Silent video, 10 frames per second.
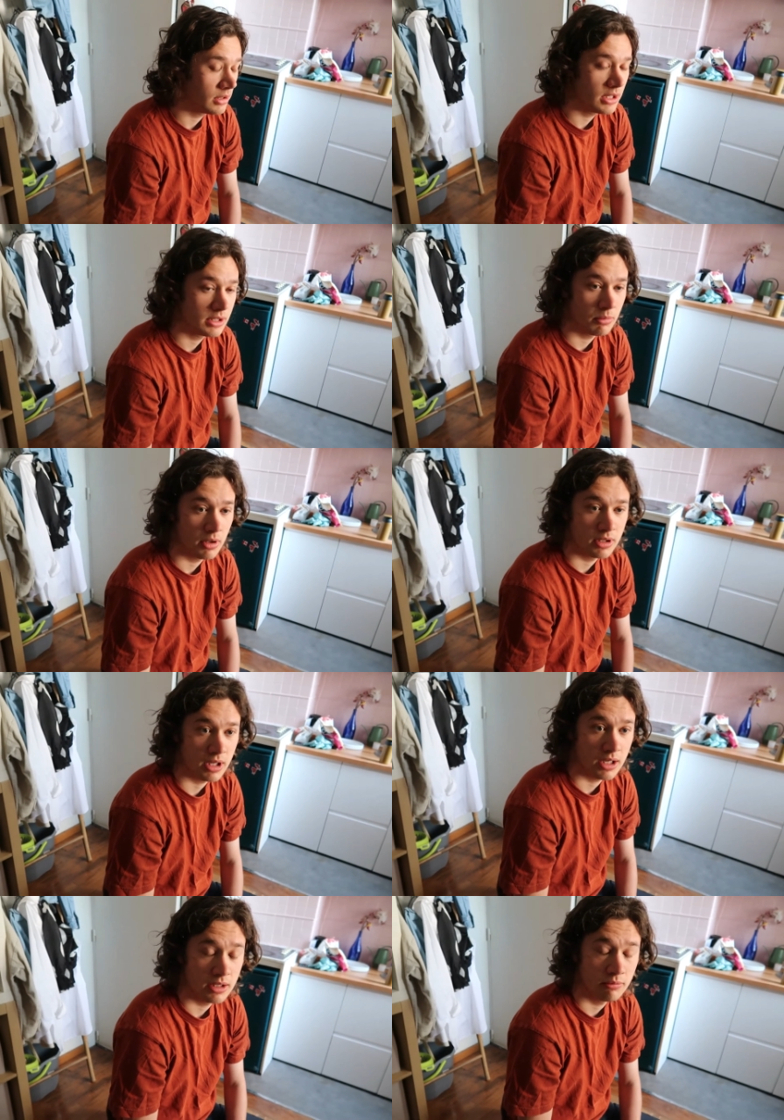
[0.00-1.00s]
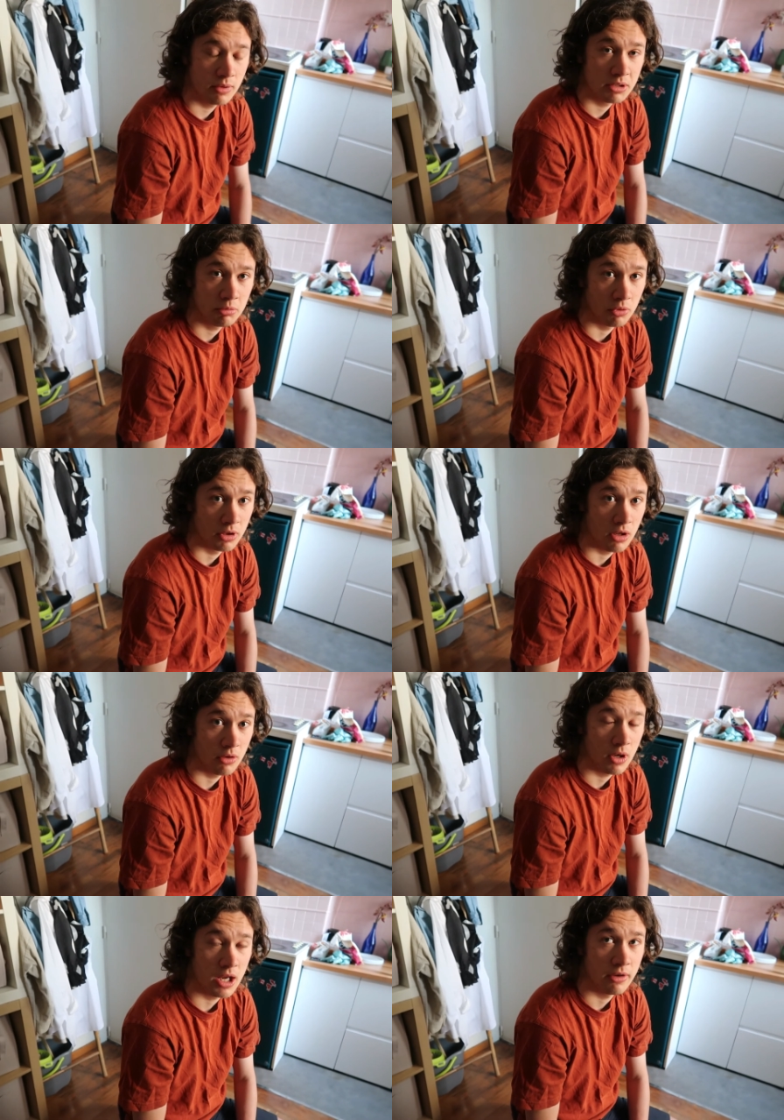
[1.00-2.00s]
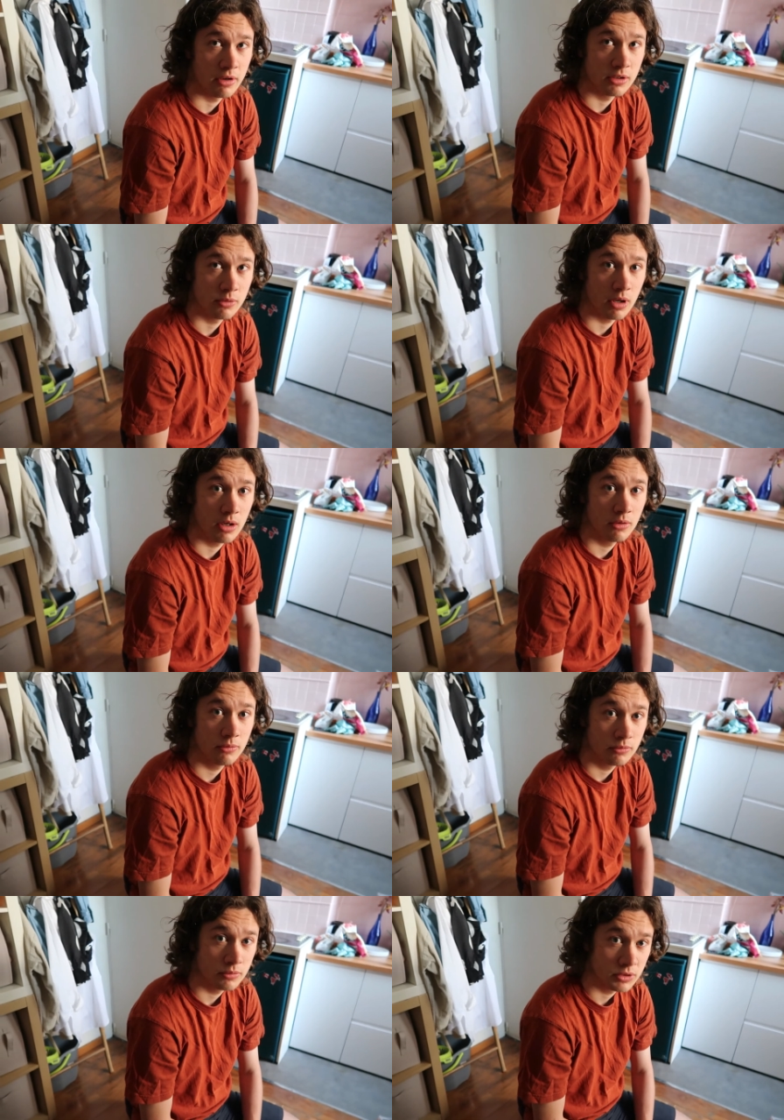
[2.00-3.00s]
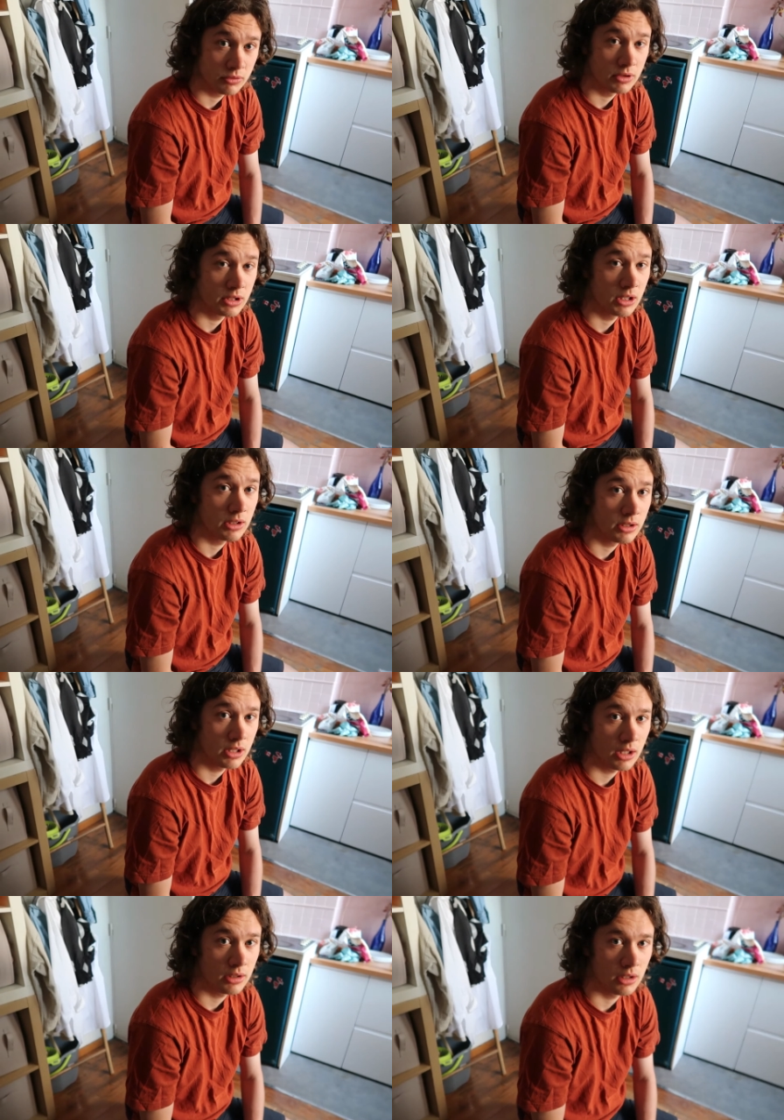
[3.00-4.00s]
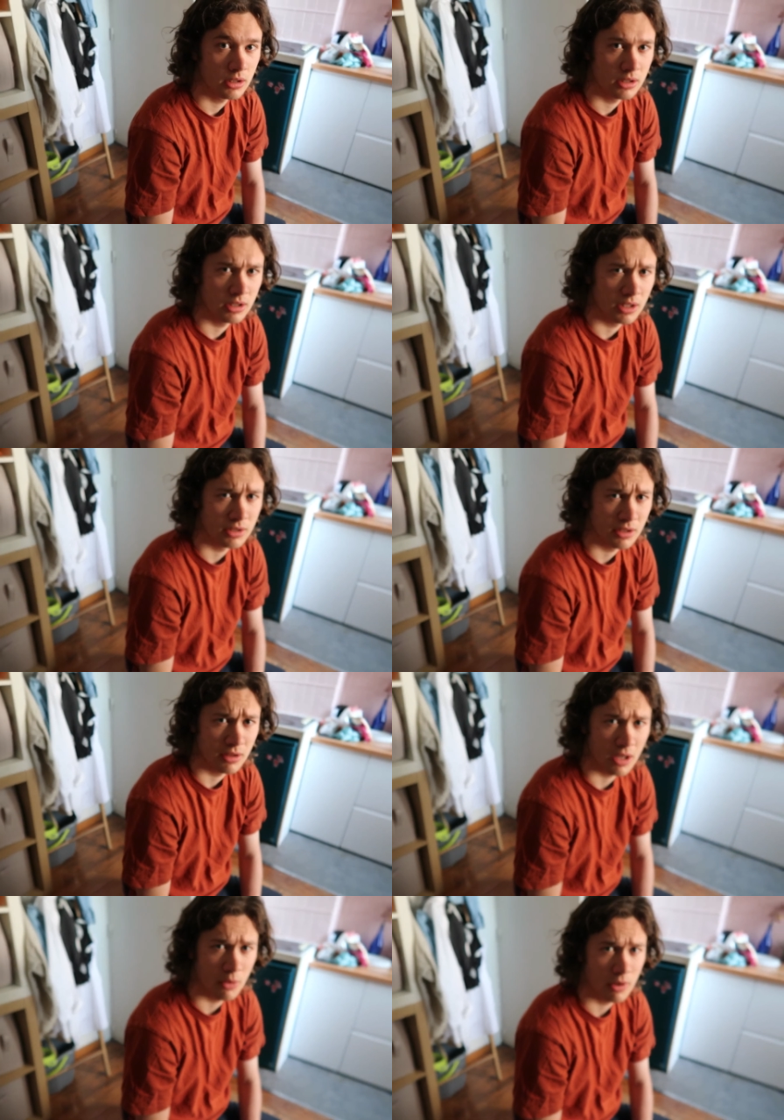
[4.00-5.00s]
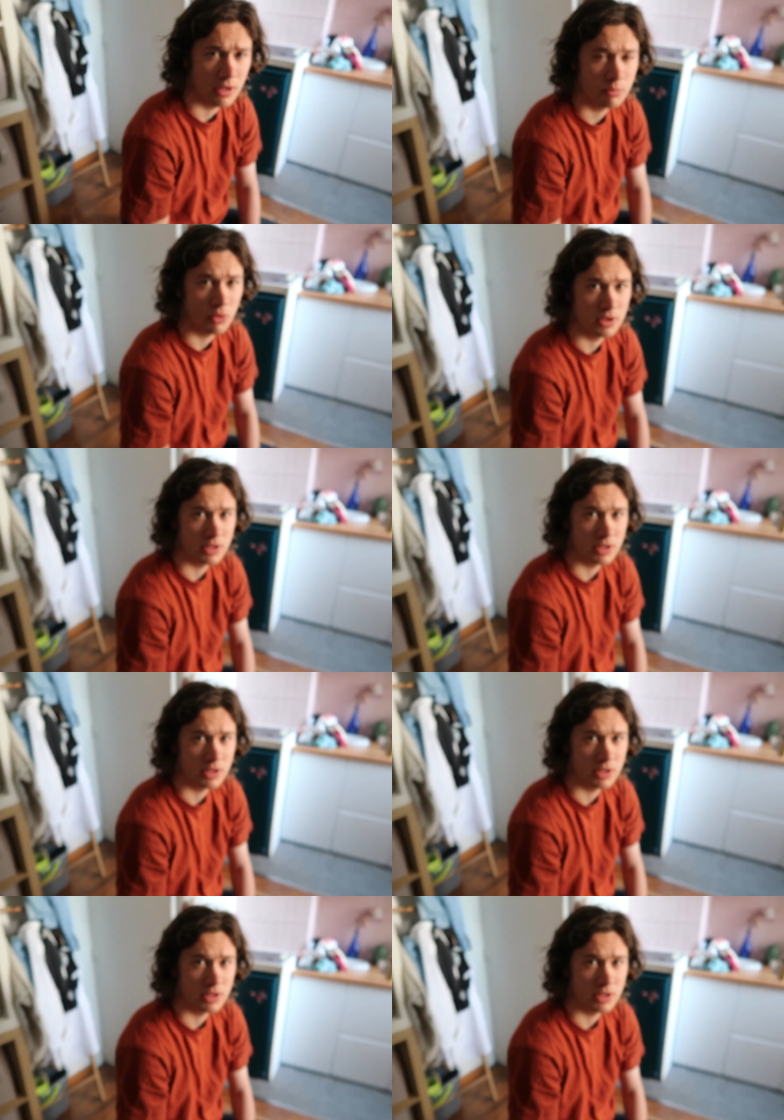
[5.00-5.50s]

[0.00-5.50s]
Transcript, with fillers: Lazy Monday, exploring the local area Saw as well. the cemetery though. It's really good, yeah. I don't know how well it's been.